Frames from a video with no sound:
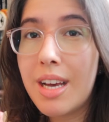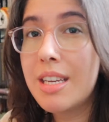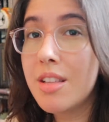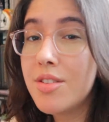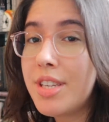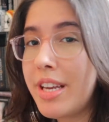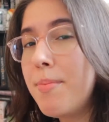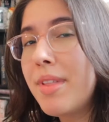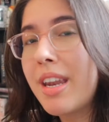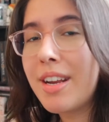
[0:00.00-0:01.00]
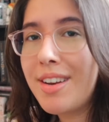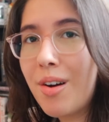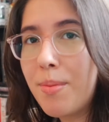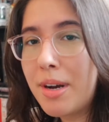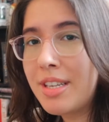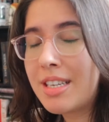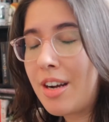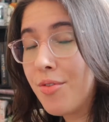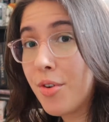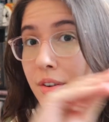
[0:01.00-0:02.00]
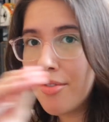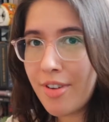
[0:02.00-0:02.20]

Another tip that I know about TikTok for a